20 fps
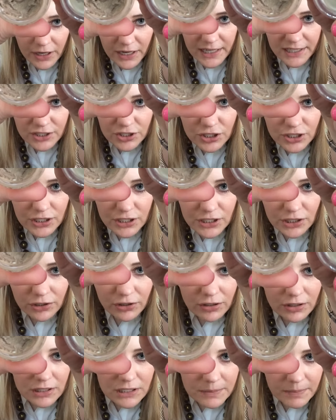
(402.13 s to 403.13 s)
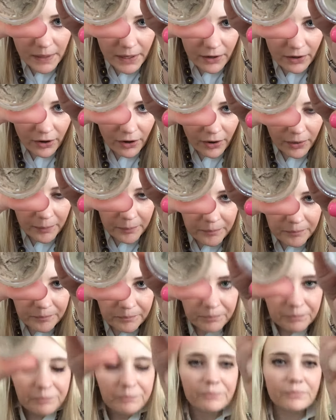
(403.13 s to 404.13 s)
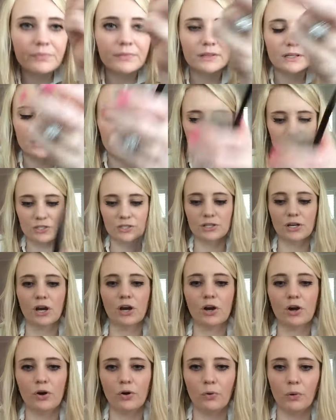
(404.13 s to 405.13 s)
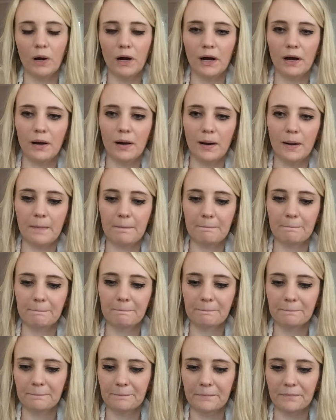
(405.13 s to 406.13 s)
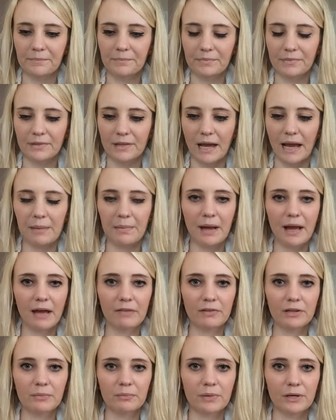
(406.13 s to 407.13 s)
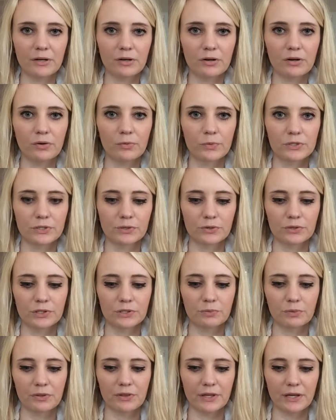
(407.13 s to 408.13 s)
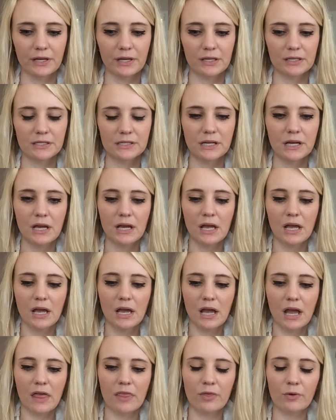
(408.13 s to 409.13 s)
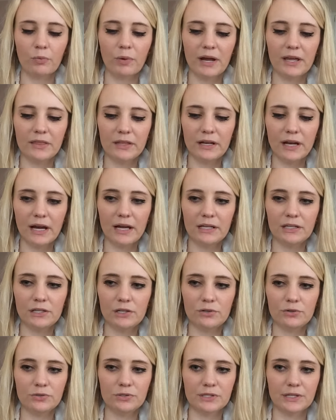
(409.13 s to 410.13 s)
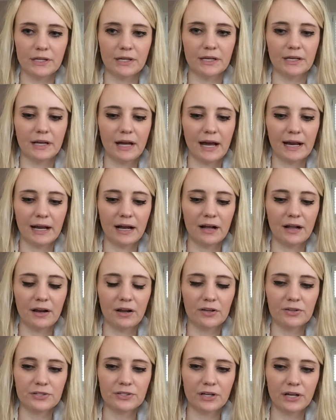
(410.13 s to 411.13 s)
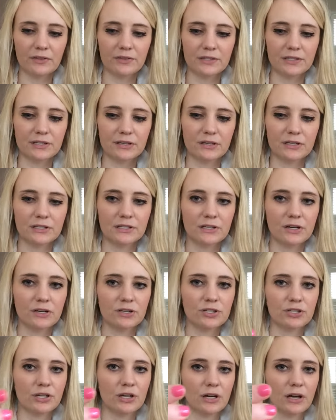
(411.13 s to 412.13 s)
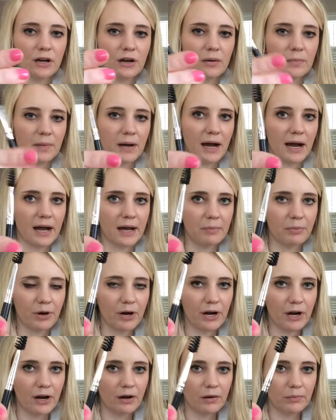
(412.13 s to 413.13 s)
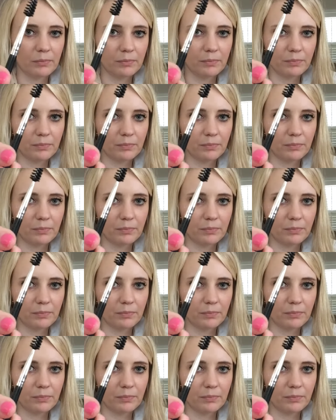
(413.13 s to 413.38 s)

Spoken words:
it just looks better. So I'm having better results with it. And the way that I use it, I also got this Anastasia eyebrow